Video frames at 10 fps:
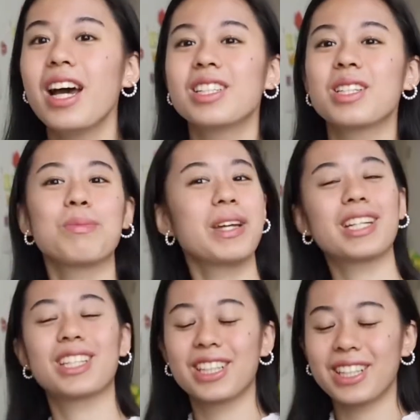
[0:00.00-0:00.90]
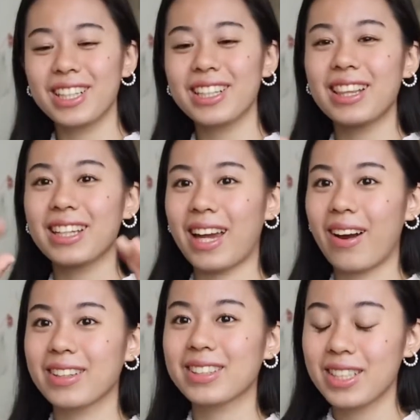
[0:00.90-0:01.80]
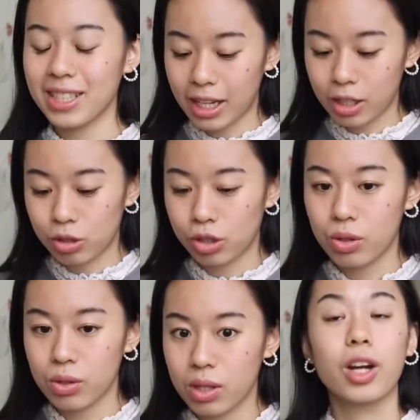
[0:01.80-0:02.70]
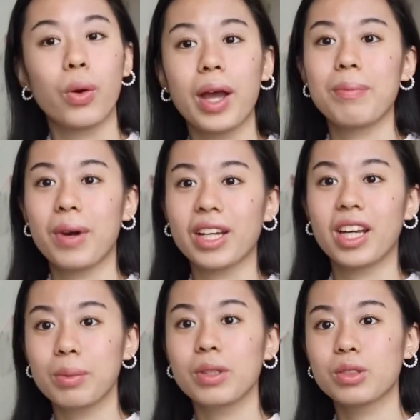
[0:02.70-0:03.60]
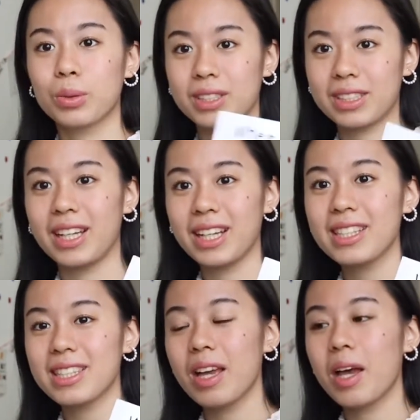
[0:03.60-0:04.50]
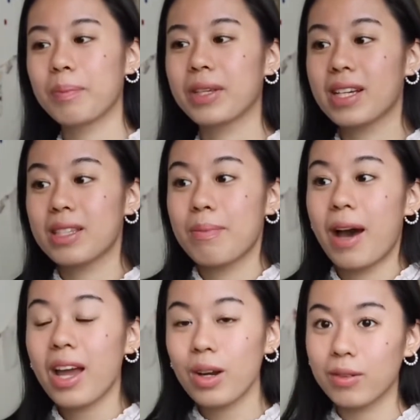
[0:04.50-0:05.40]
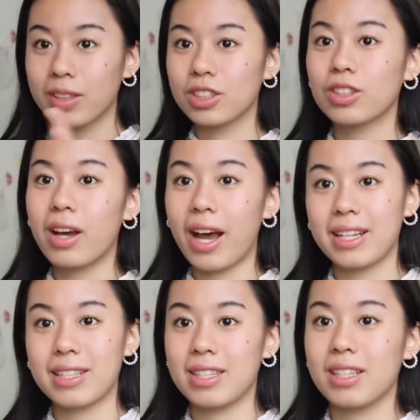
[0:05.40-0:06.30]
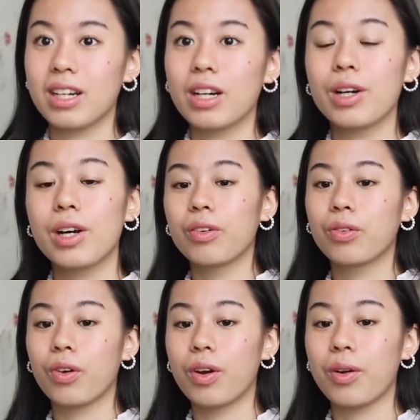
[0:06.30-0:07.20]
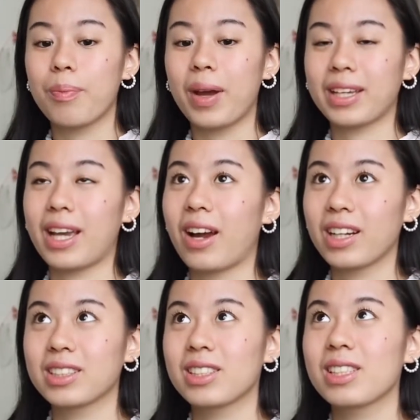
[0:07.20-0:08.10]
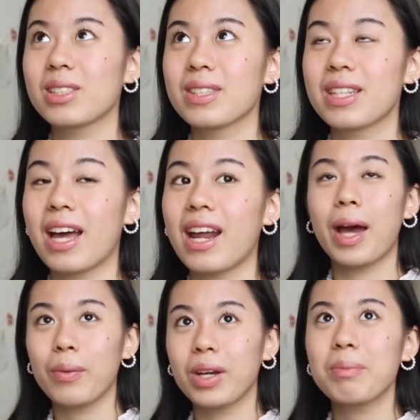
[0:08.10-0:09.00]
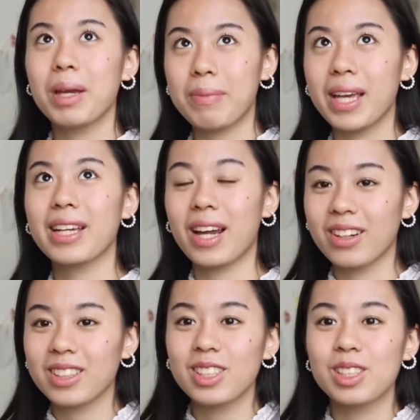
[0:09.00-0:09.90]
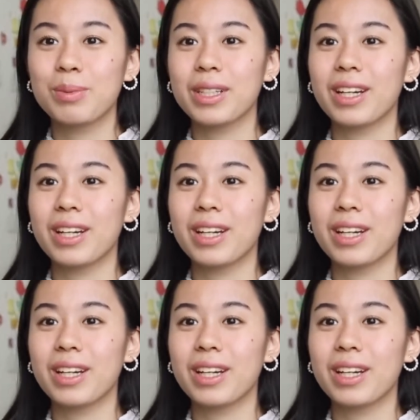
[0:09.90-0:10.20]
Just make sure that the characters that you choose are quite marketable towards kids, because my original idea for my characters is that I wanted my main character to be